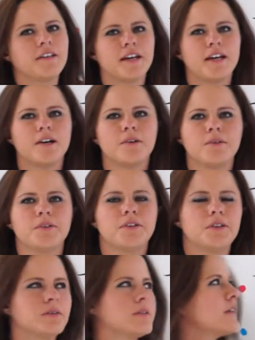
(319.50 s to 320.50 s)
Now
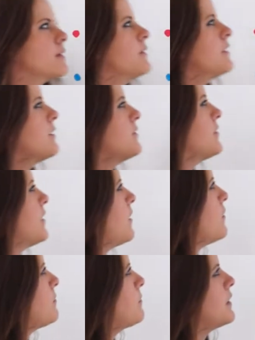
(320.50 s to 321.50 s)
you are going to
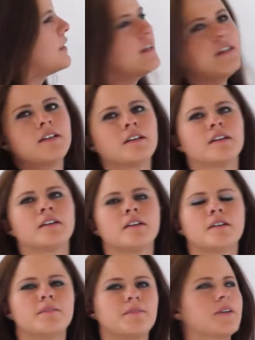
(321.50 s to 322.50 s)
help me
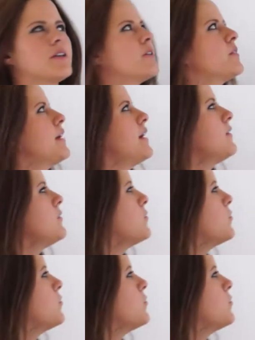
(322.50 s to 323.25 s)
figure out